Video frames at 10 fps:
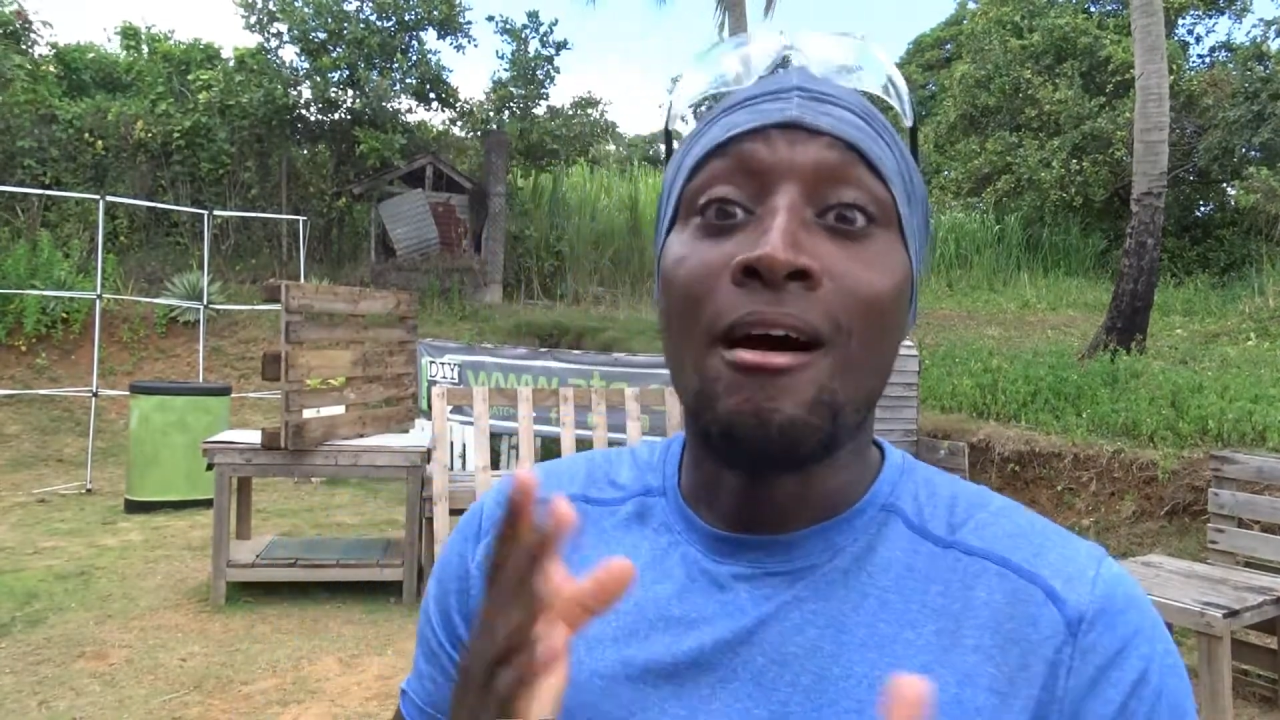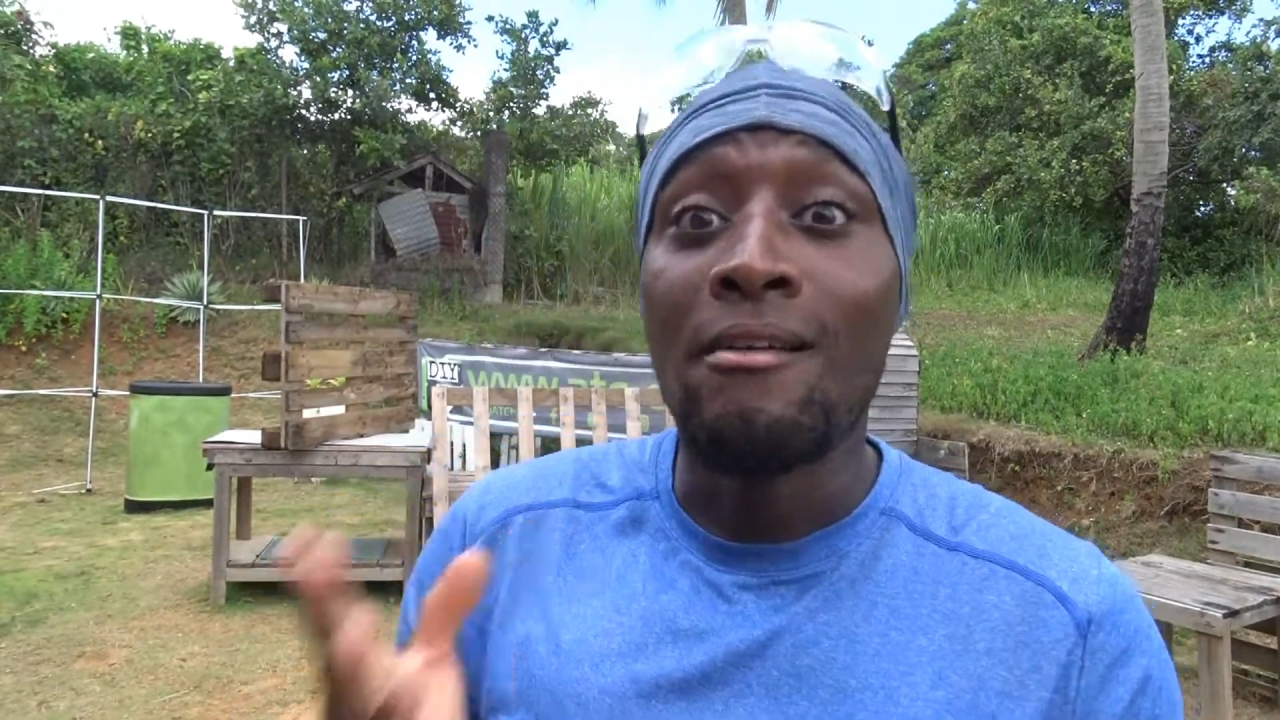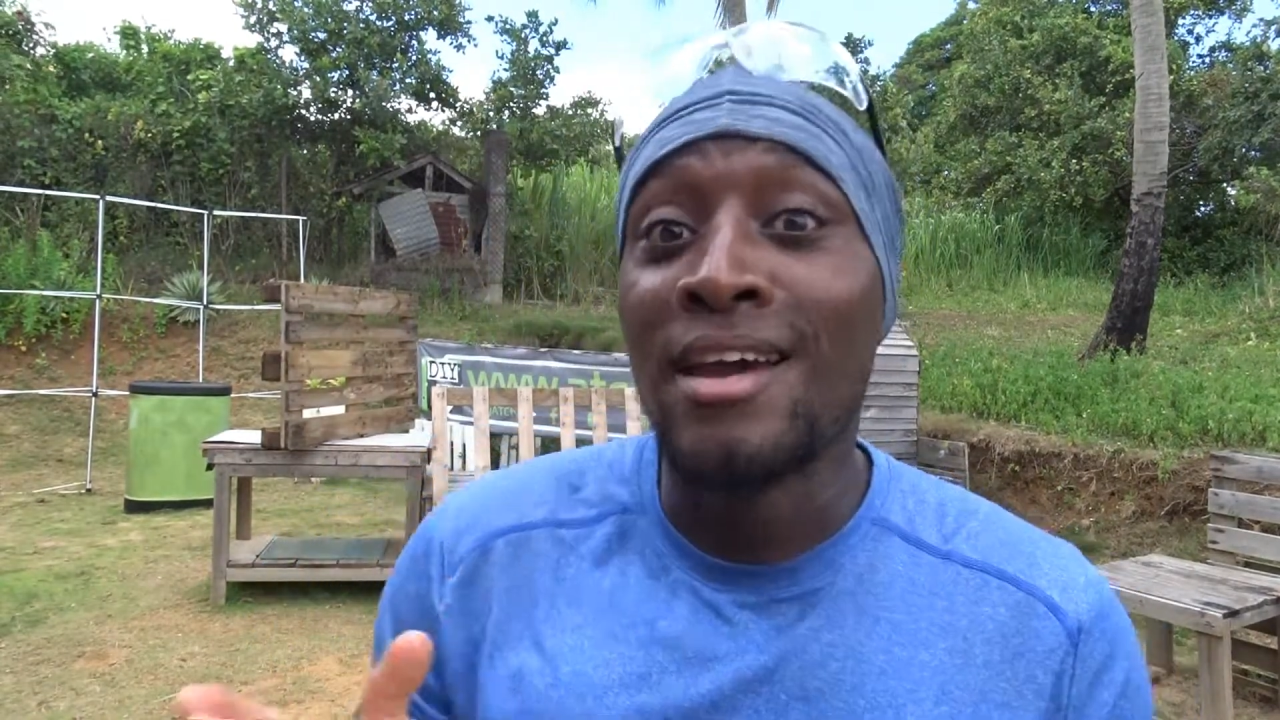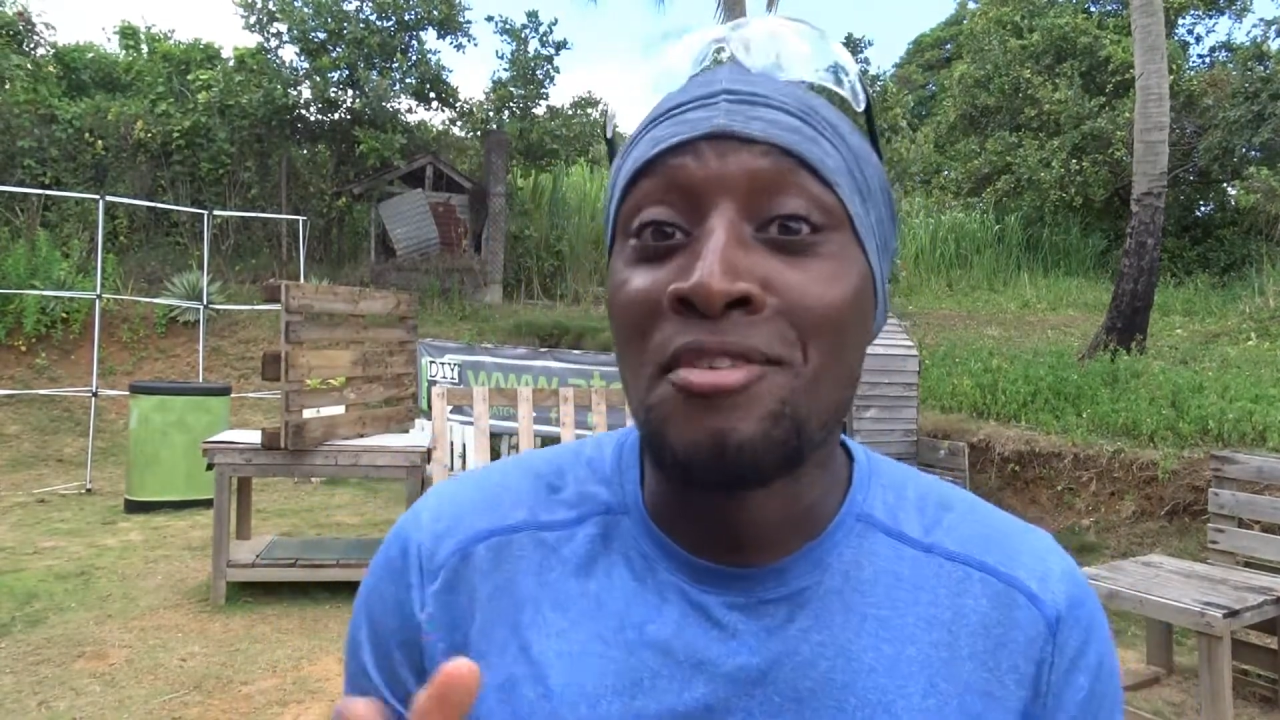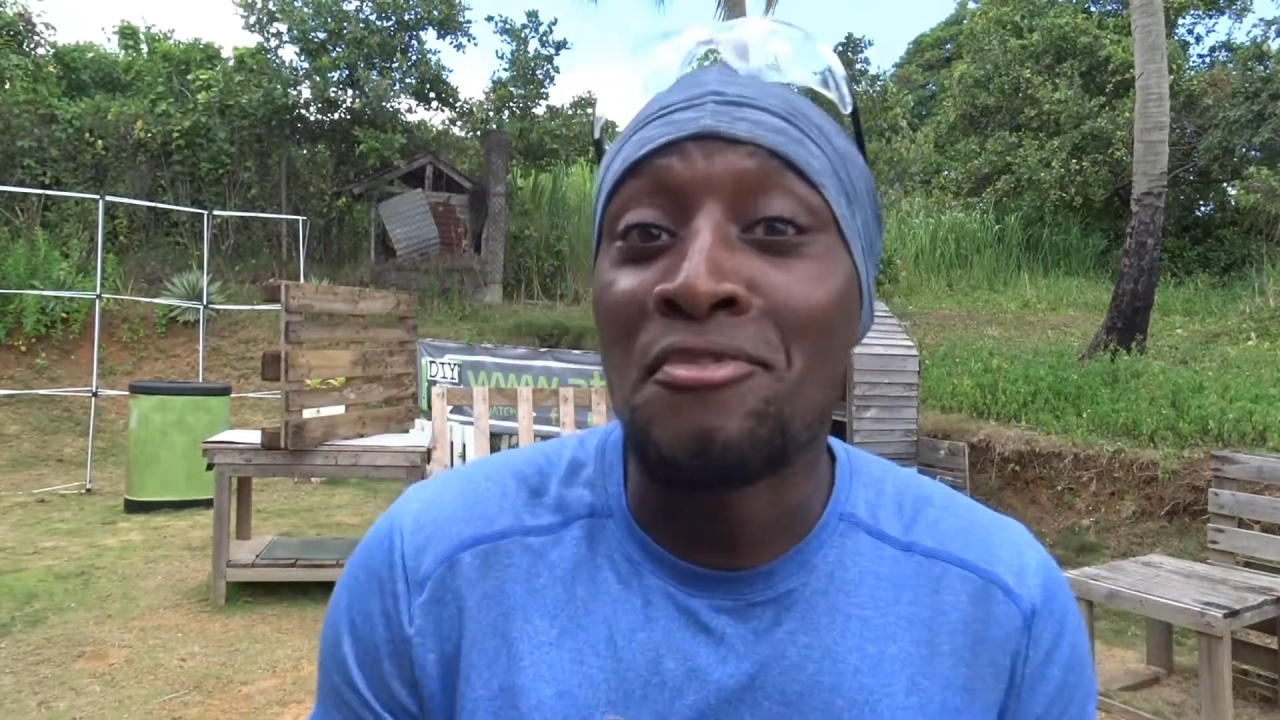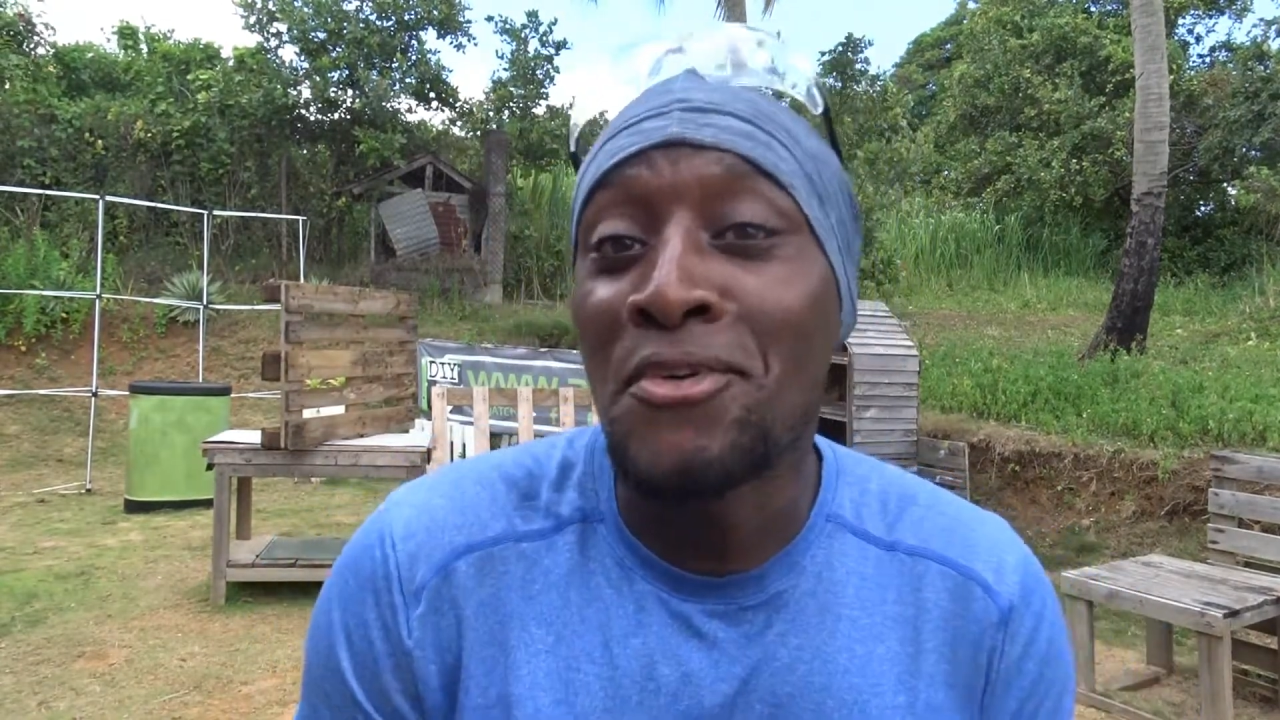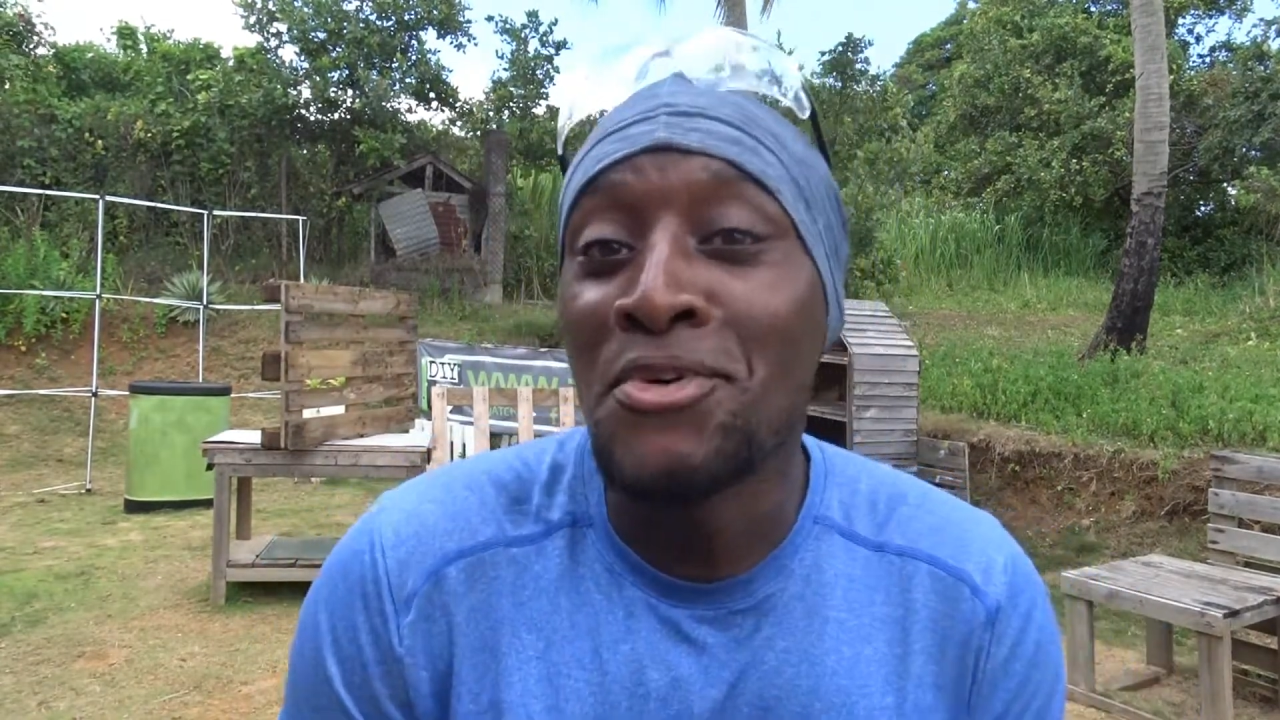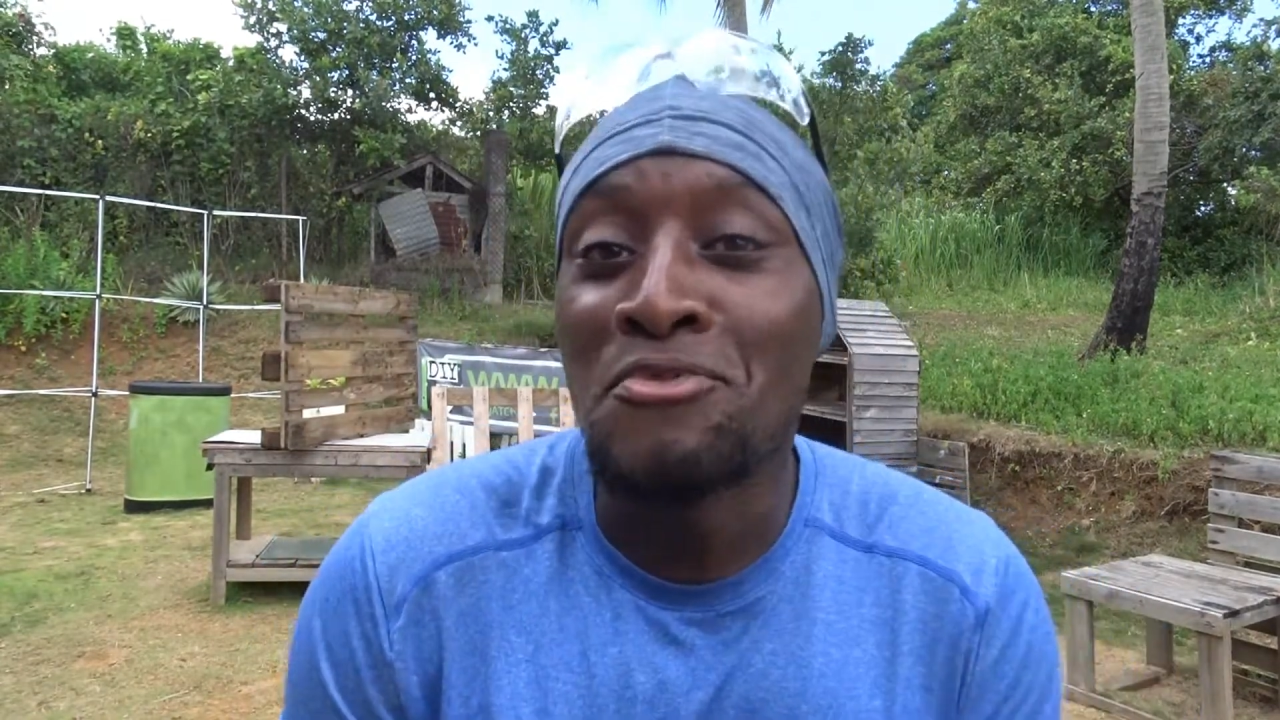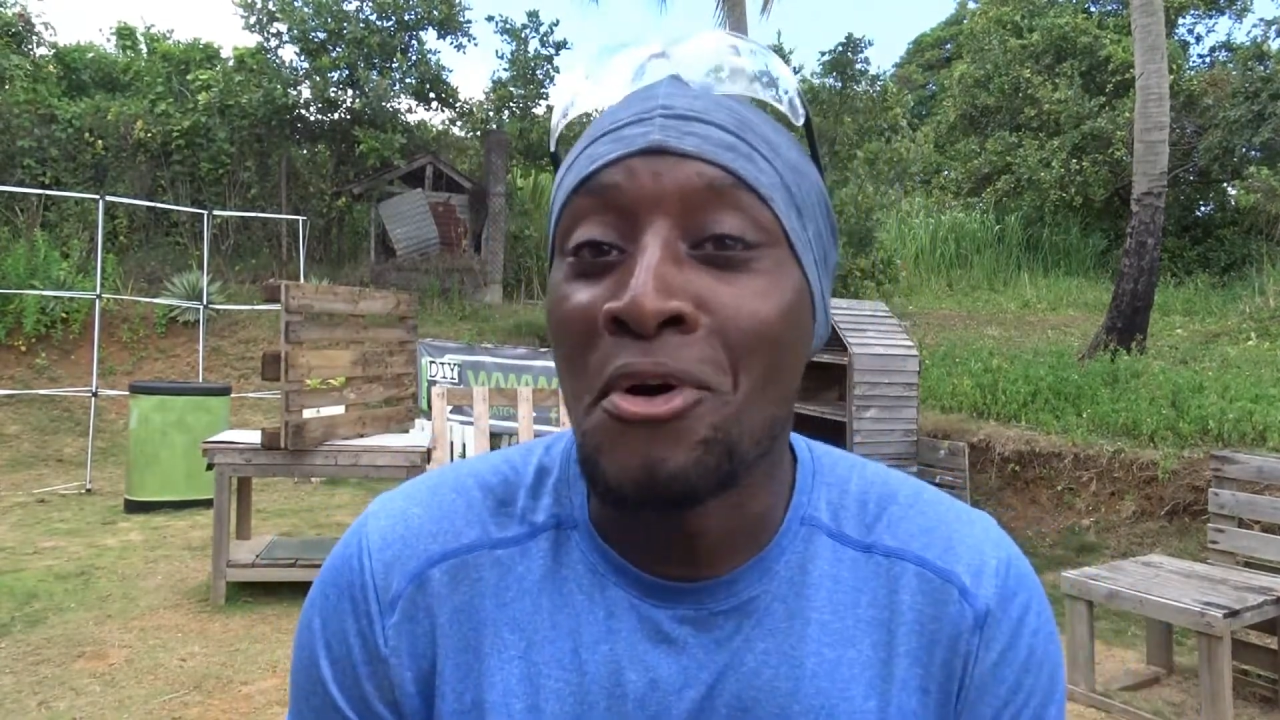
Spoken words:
again for you